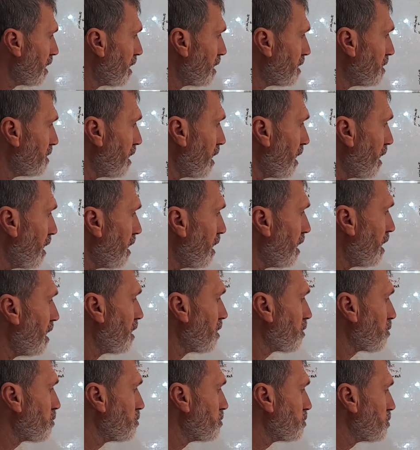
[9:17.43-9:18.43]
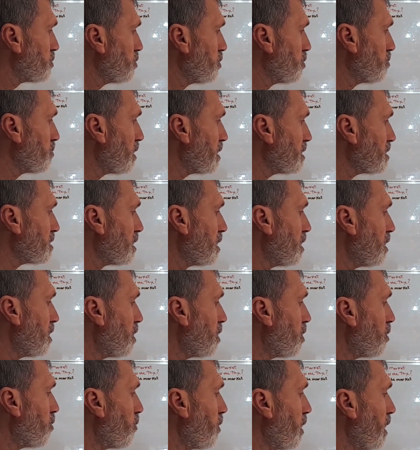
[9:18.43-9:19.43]
The consumers
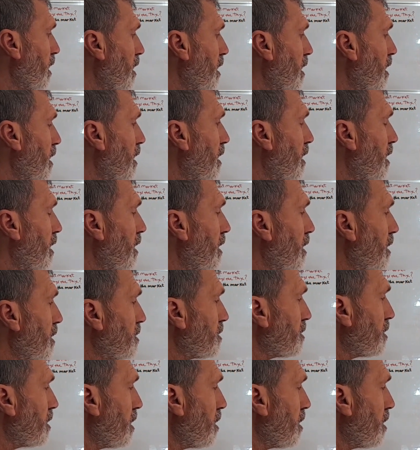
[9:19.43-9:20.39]
will end